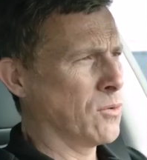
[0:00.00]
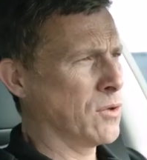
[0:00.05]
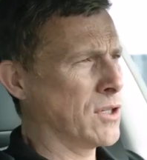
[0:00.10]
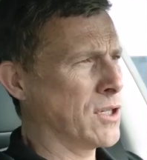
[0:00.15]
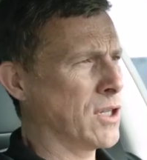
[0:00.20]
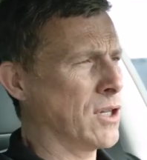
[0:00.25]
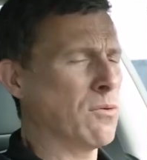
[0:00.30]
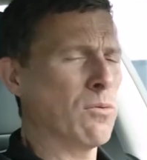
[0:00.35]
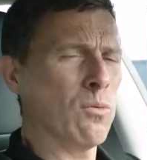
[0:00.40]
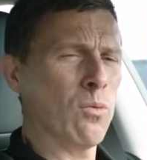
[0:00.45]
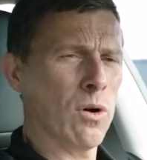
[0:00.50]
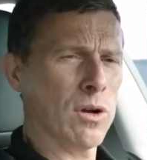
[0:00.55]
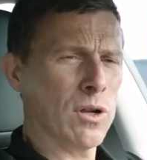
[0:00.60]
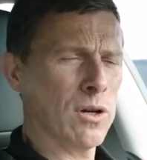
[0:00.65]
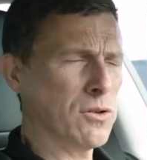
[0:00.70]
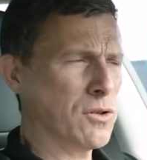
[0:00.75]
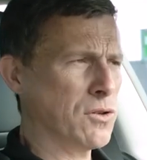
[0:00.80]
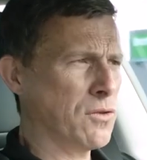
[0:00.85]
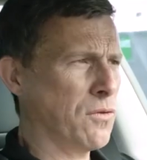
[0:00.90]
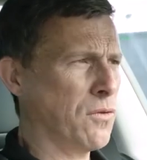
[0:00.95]
would do
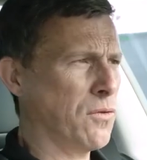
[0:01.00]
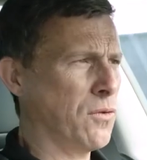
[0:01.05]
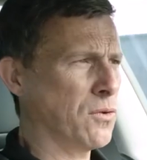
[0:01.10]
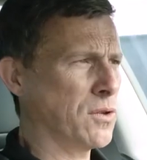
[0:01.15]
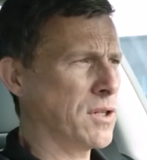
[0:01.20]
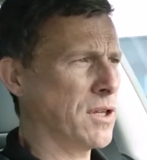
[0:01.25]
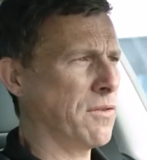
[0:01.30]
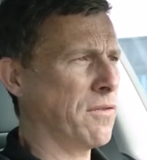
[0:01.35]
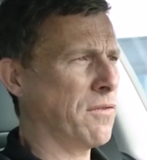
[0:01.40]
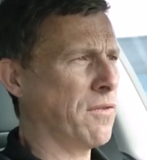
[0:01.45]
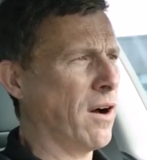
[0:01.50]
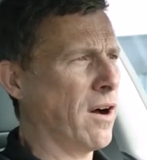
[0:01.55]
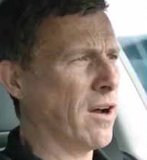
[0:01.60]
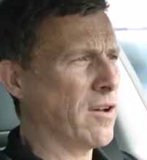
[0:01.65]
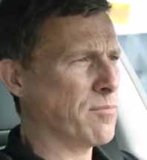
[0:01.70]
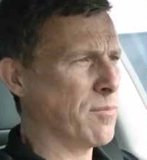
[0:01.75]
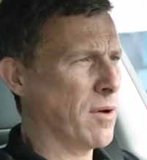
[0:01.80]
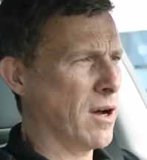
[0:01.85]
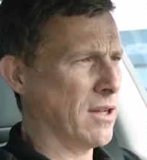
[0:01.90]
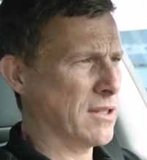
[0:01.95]

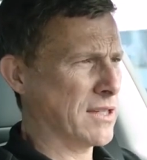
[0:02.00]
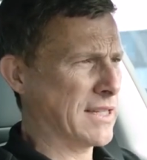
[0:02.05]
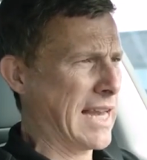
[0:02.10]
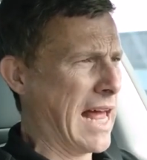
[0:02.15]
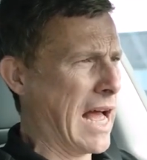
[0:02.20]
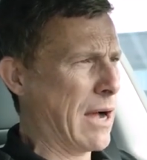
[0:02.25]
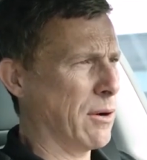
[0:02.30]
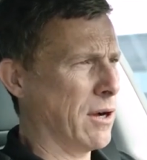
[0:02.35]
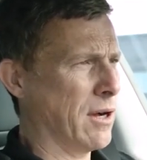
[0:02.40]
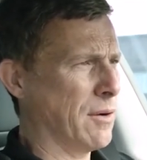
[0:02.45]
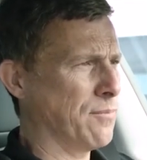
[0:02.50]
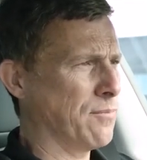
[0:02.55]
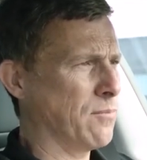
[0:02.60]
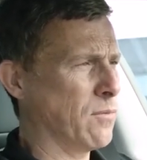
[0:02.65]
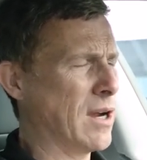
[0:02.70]
145 miles an hour,